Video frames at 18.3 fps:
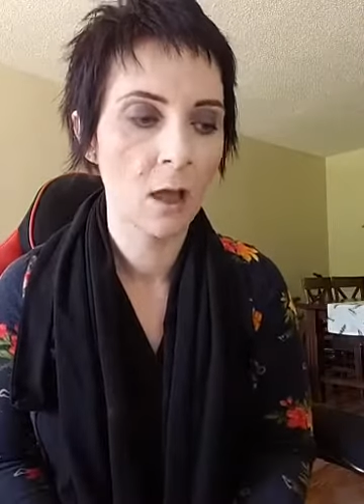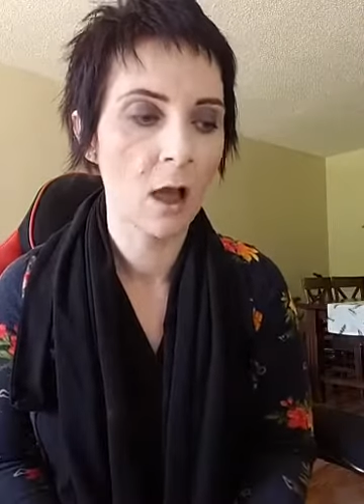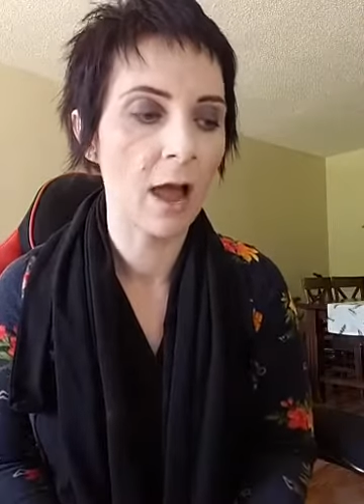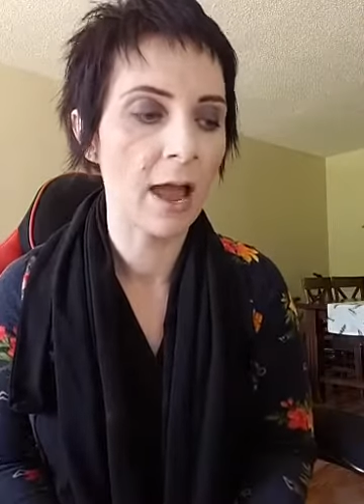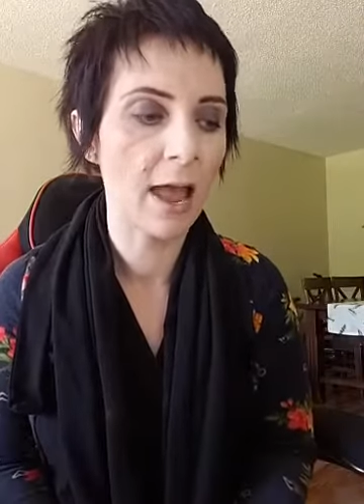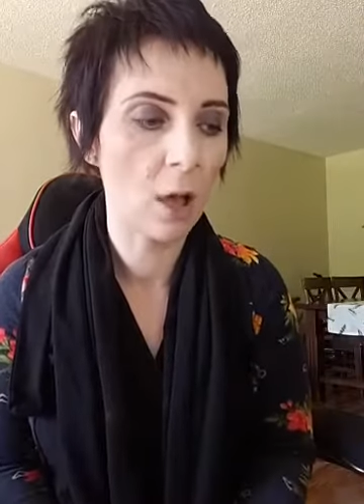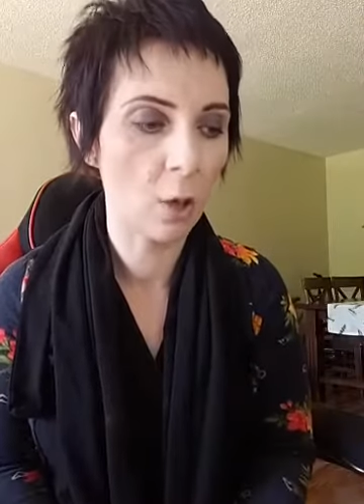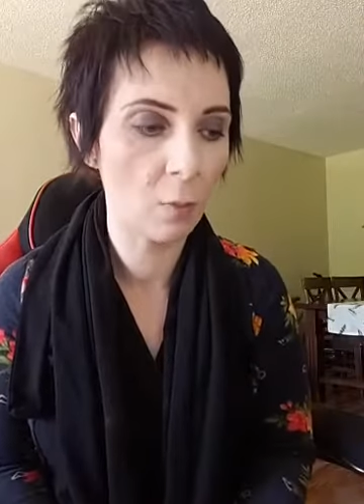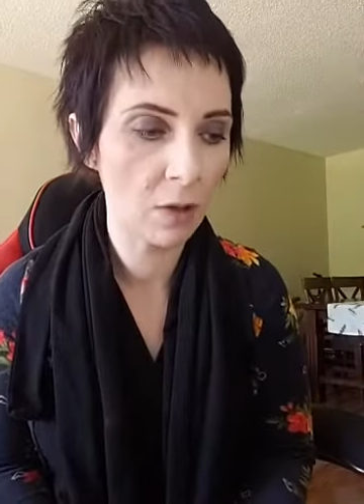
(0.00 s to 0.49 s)

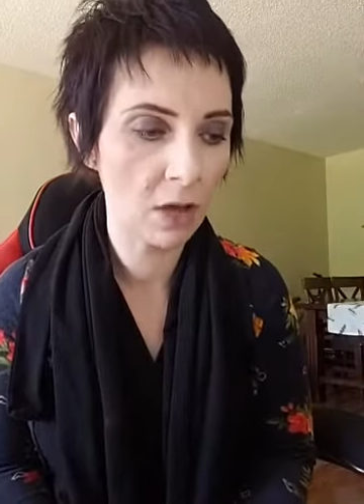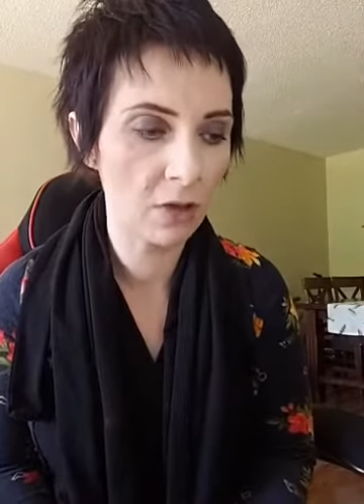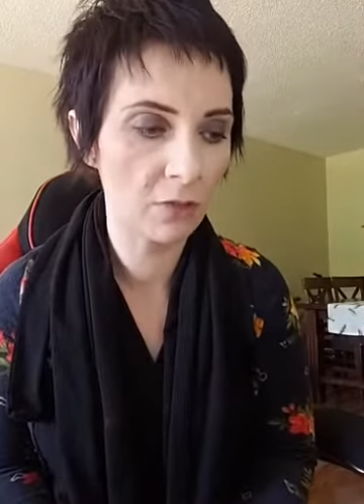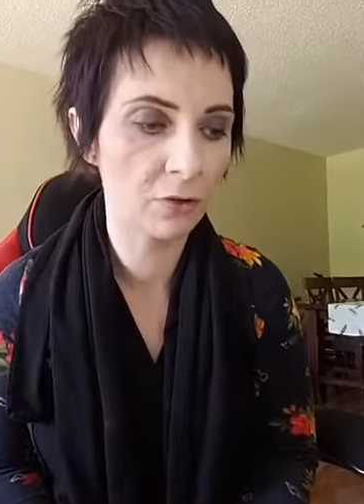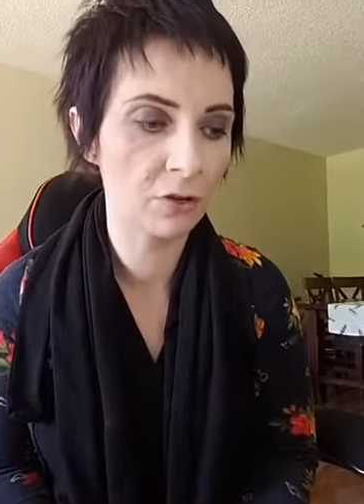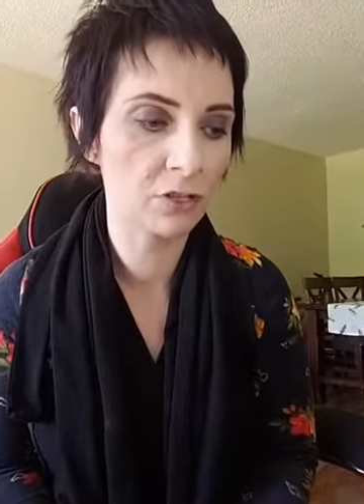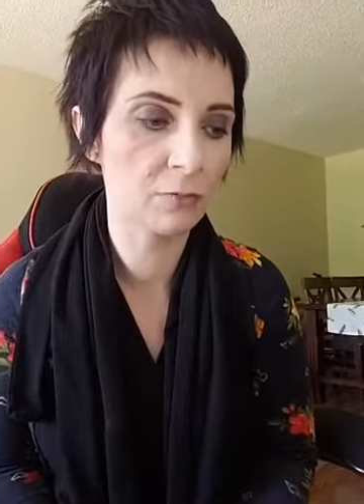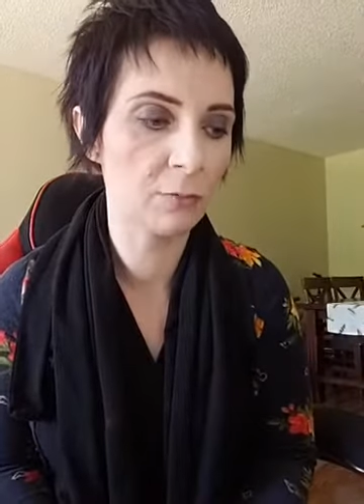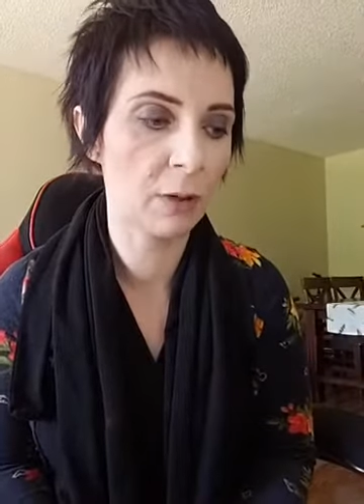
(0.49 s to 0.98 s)
I help
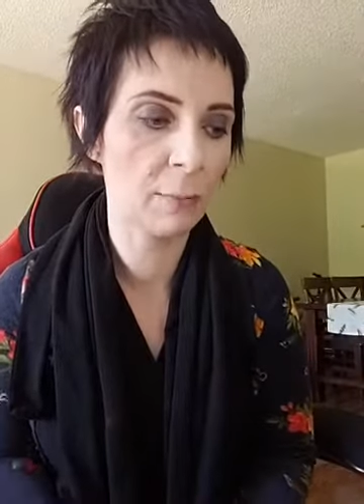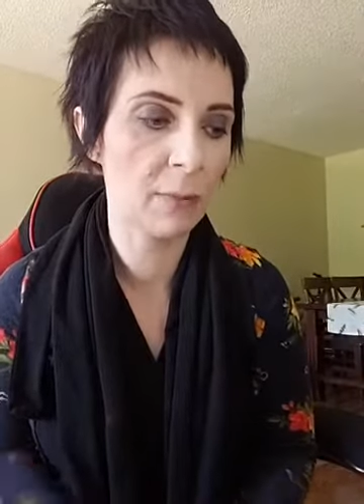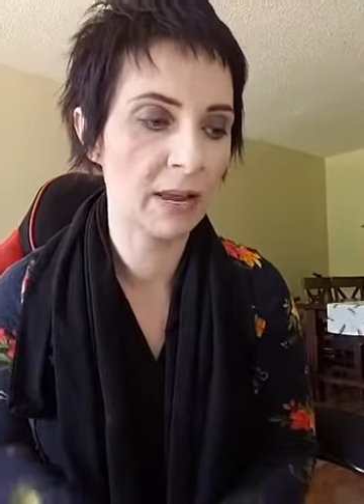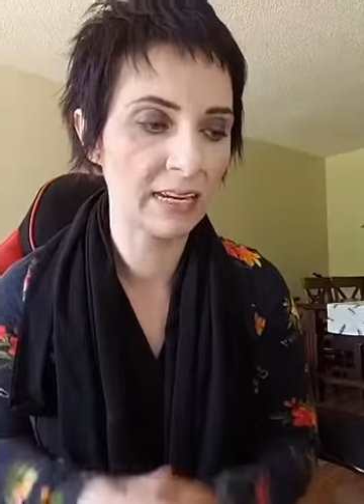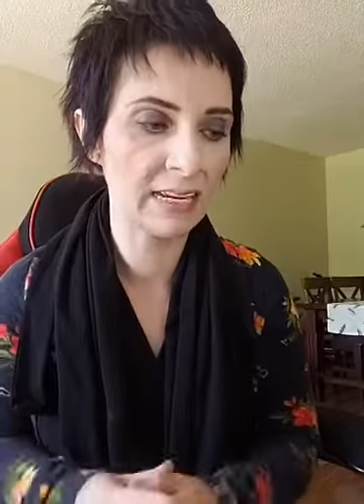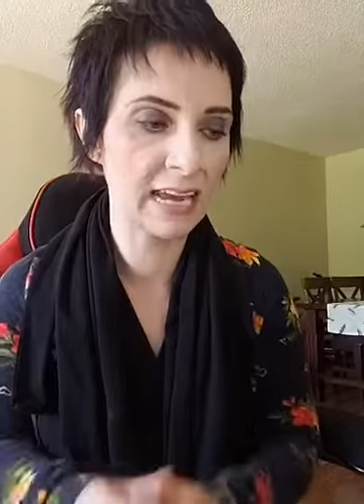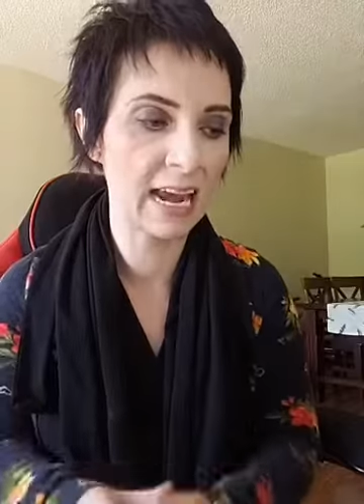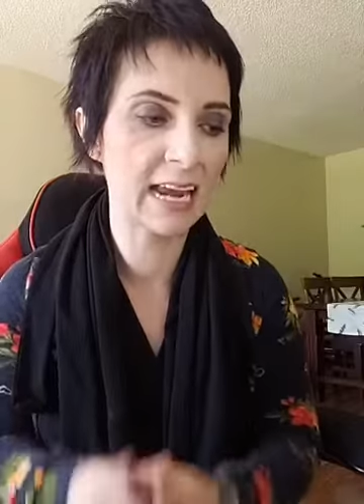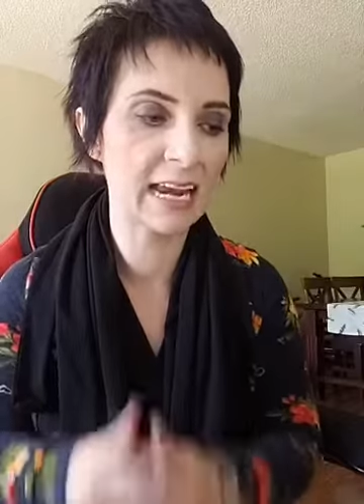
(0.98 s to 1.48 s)
others by
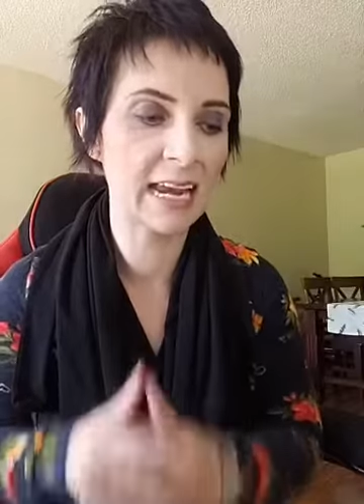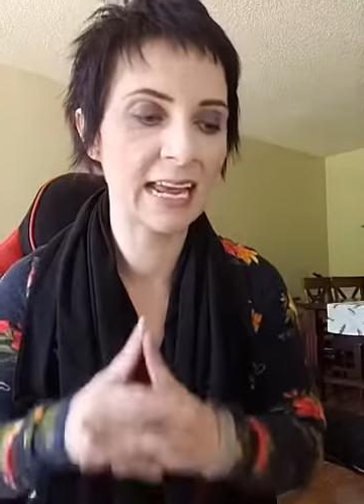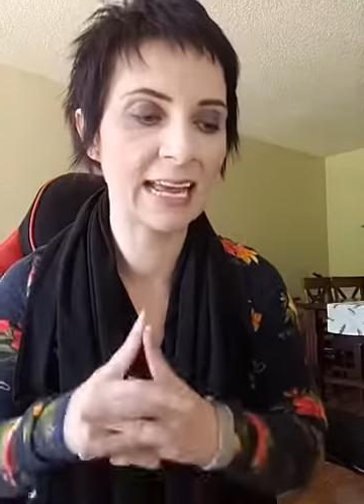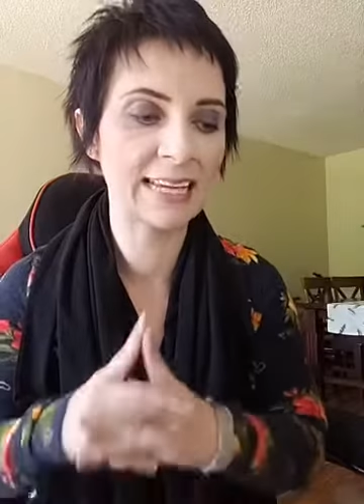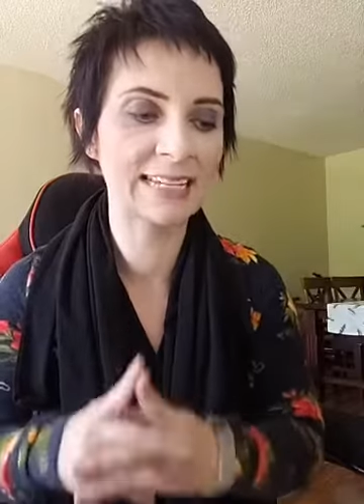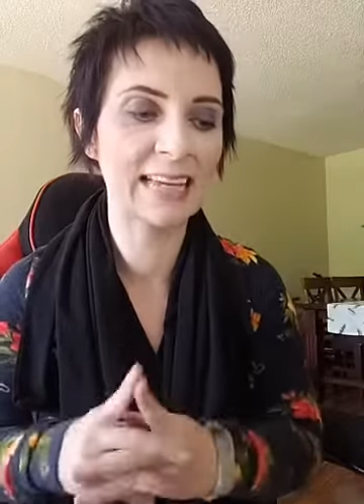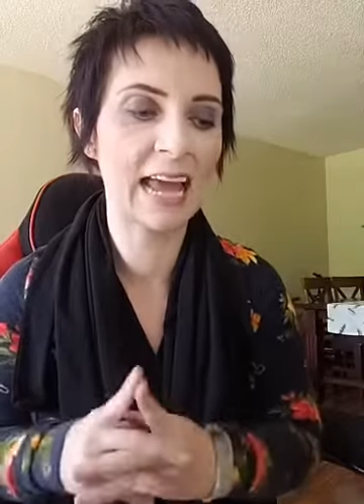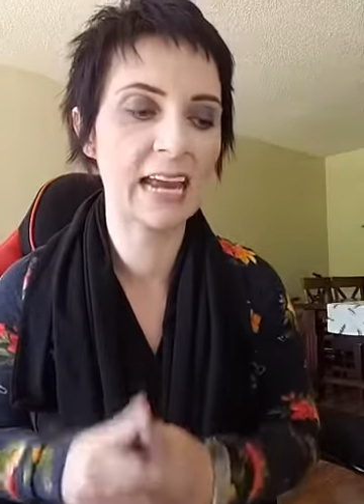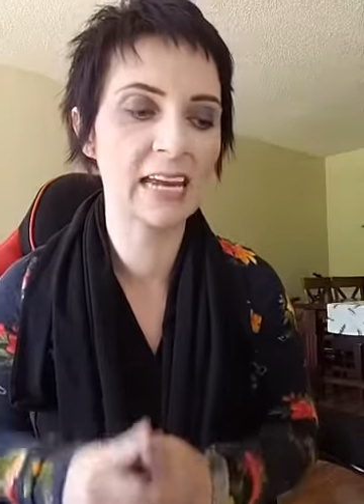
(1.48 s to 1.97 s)
maintaining
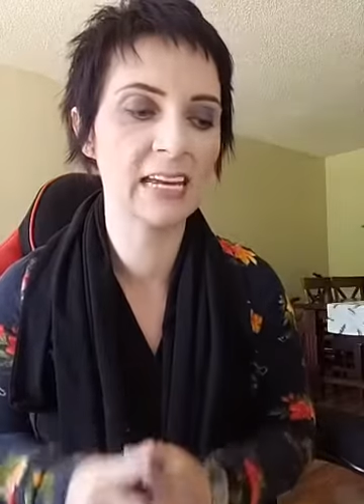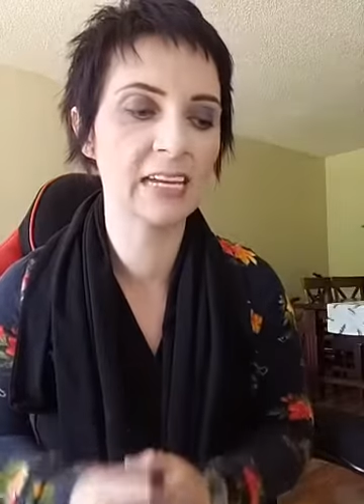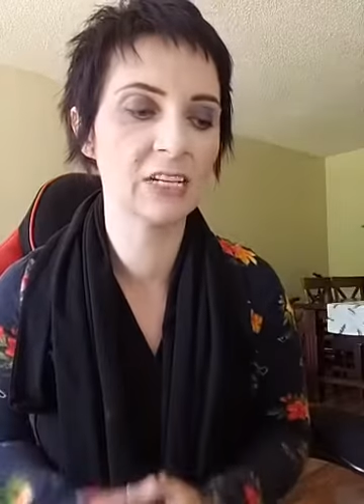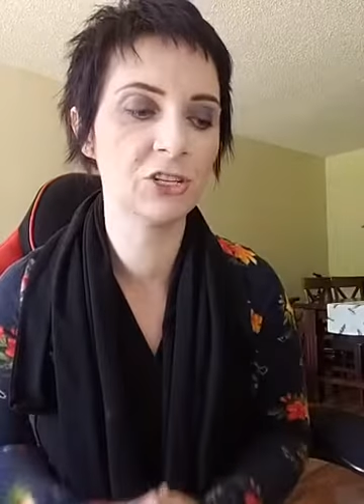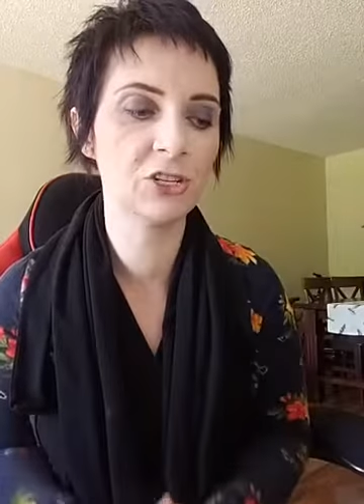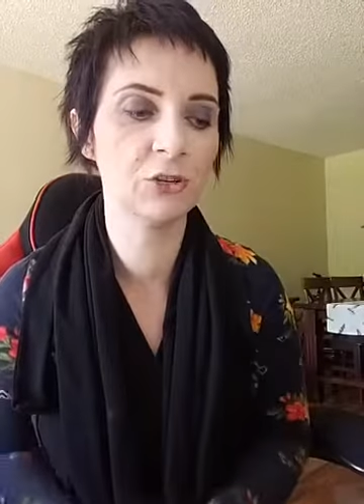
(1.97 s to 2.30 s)
and tending